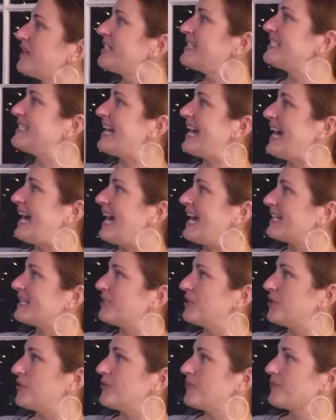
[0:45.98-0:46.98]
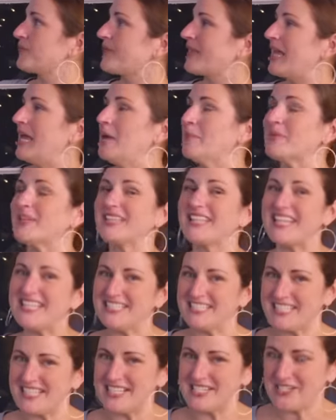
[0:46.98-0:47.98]
in a diagonal? But
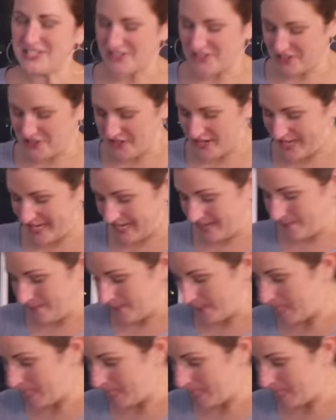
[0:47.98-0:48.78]
let's get started.